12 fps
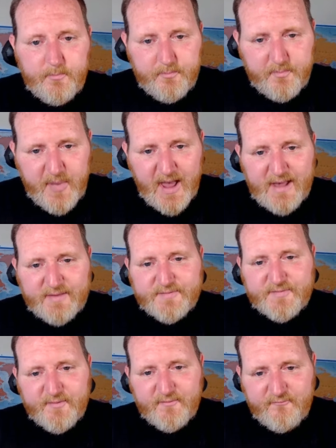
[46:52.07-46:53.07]

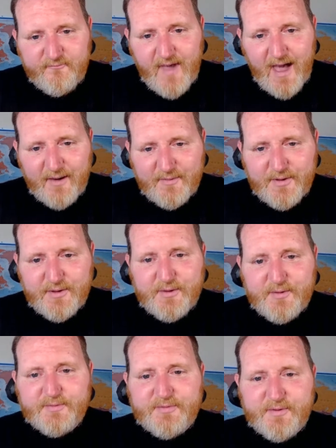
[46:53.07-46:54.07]
best
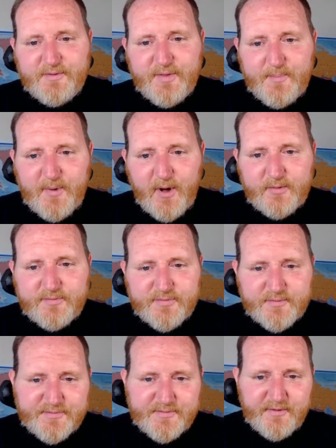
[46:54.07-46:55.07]
value to the
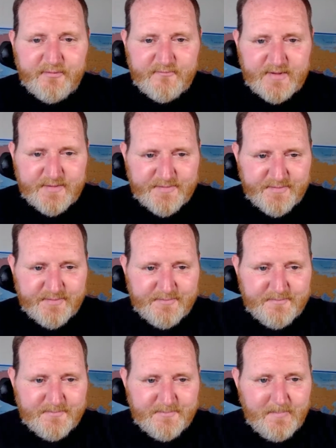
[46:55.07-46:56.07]
Postal Service.
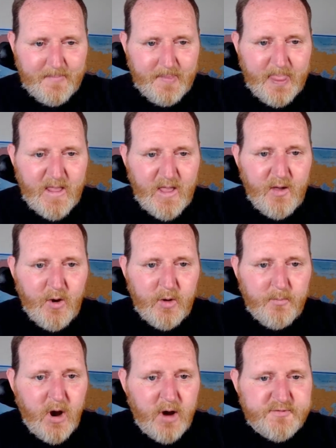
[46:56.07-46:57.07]
On
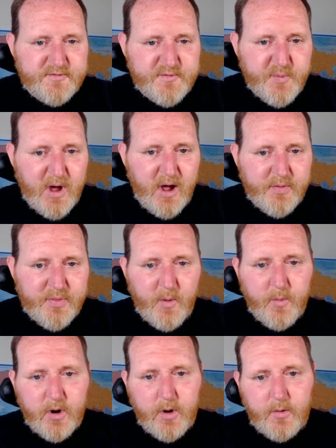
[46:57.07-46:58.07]
March 12th,
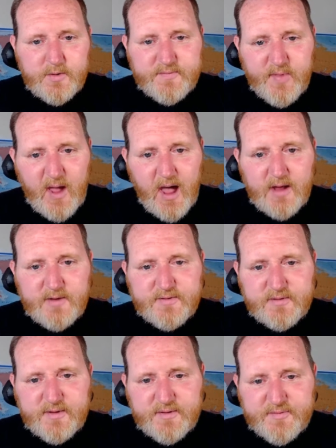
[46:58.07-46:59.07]
Workhorse lodged
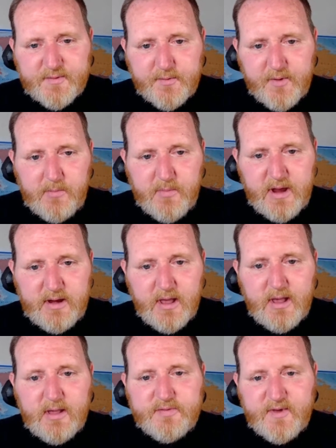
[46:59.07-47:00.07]
a disagreement.
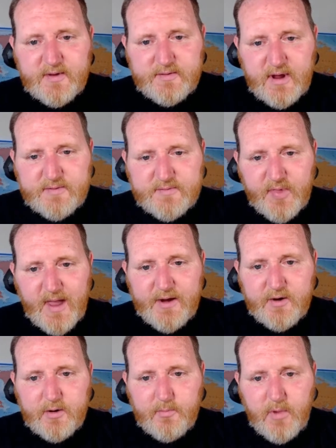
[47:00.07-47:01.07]
10 days
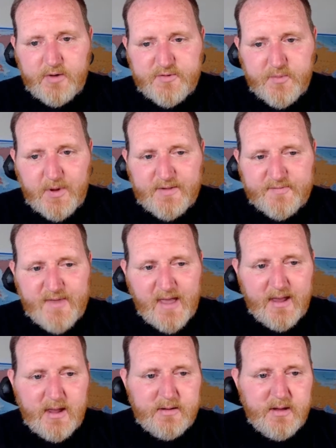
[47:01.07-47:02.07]
later, March
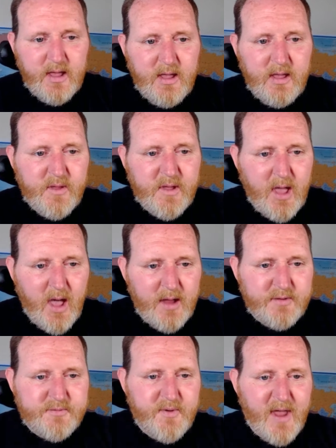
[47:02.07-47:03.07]
22nd, the
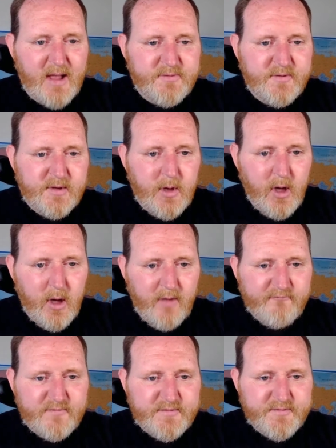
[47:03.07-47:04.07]
contracting
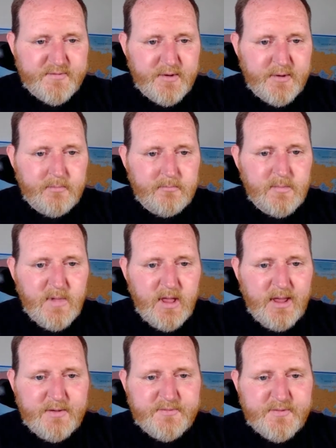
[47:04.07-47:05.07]
officer
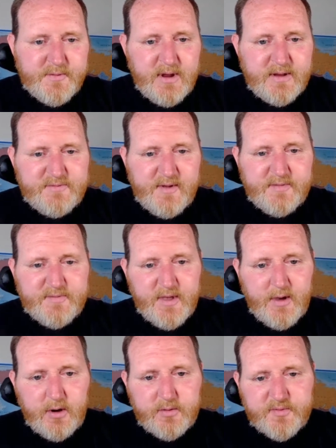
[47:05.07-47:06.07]
issued a
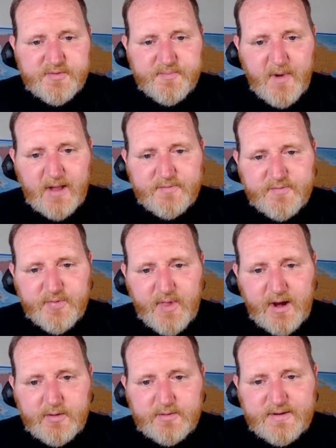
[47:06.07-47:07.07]
detailed response
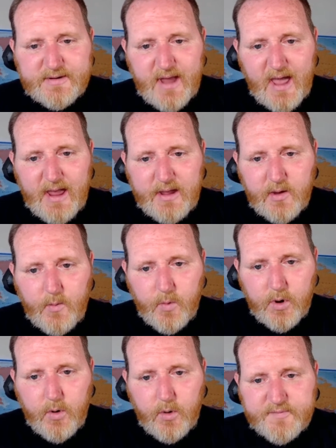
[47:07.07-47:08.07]
letter denying
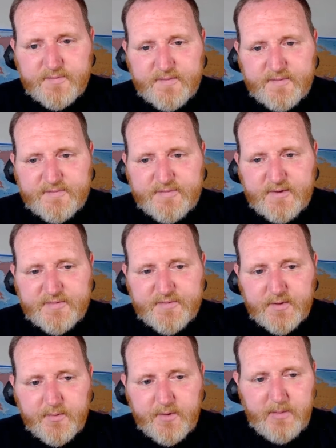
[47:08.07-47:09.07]
Workhorse's
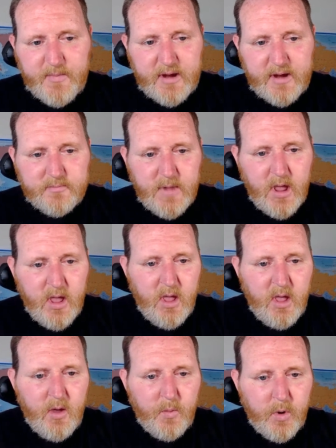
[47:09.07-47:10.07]
disagreement.
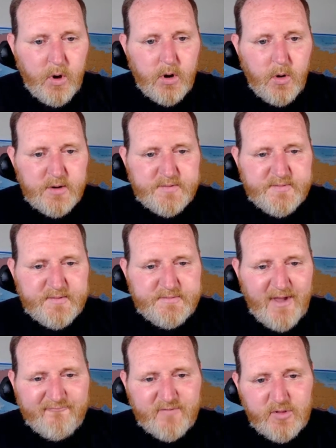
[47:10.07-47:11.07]
Workhorse
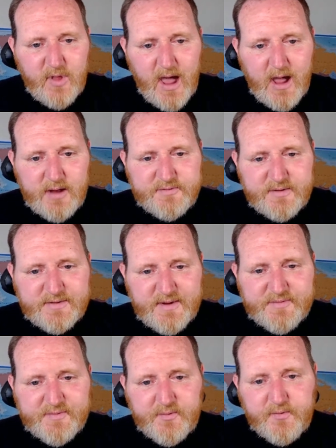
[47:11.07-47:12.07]
never lodged a
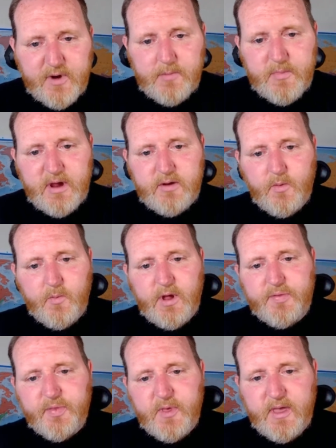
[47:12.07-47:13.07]
disagreement
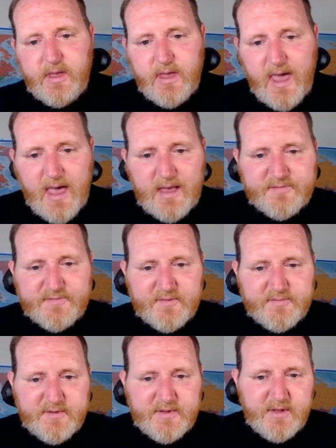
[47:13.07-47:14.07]
with the
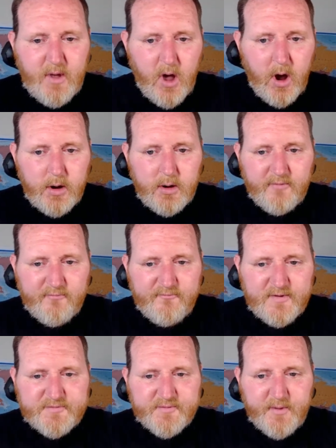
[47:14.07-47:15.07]
SDR
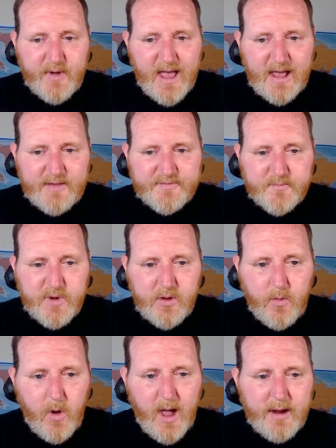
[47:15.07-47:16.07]
official as
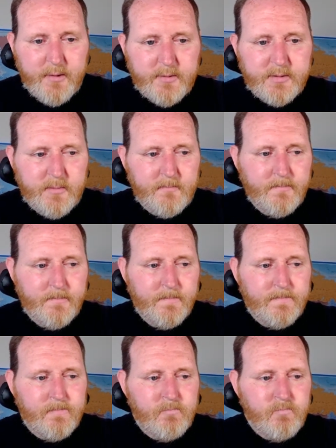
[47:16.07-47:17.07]
required.
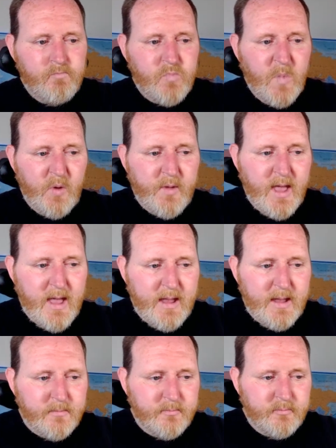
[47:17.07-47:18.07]
Okay.